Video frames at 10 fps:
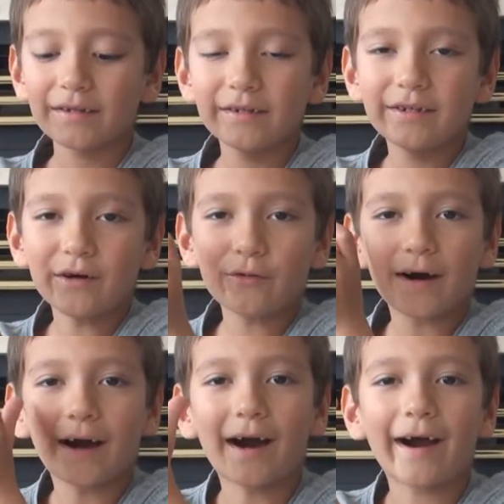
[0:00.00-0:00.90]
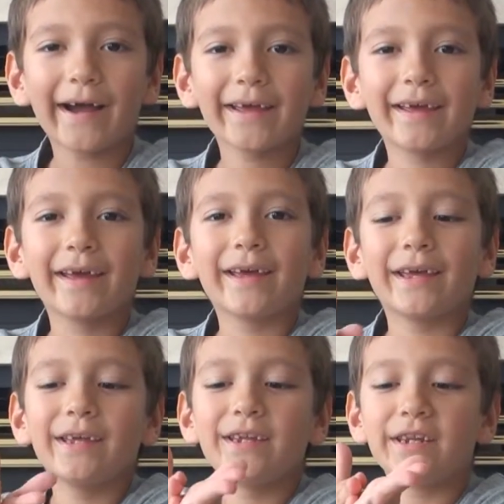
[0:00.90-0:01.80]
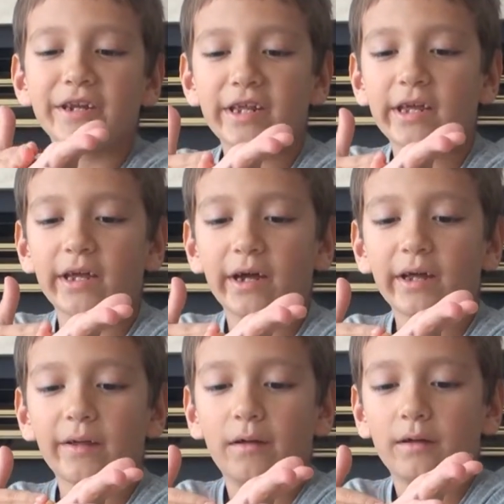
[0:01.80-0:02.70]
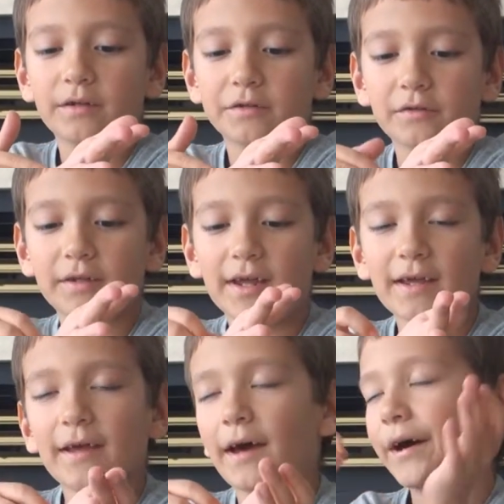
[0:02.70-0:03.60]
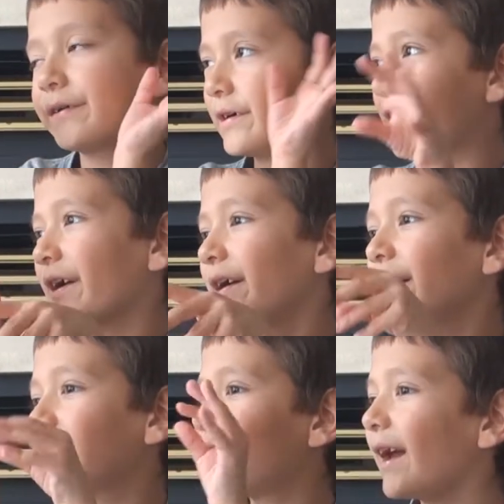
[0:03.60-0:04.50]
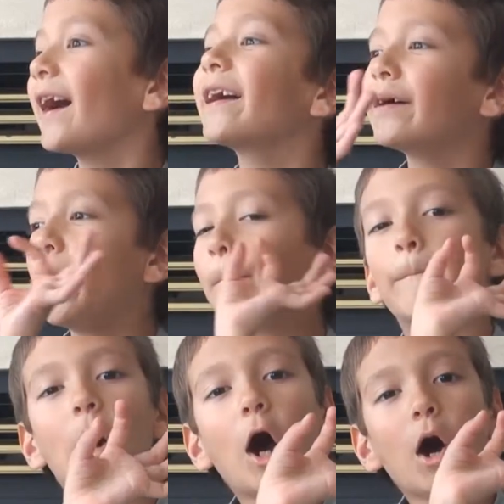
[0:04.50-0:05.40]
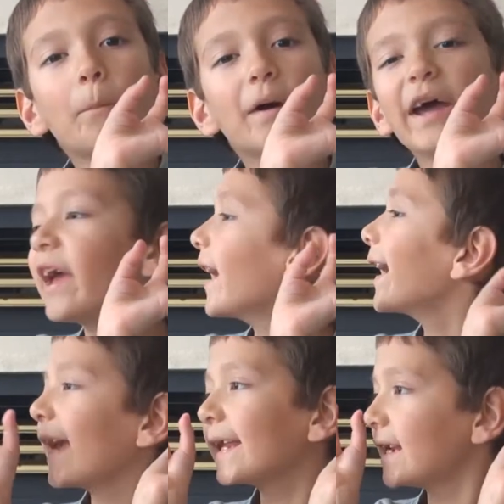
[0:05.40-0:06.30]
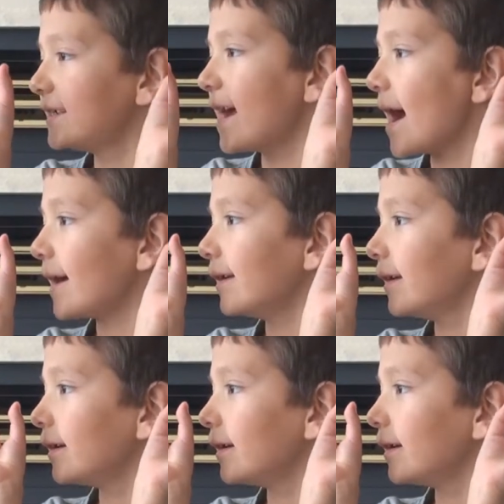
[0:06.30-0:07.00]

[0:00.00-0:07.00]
You know Kai and Mia, so they had a mom and a dad.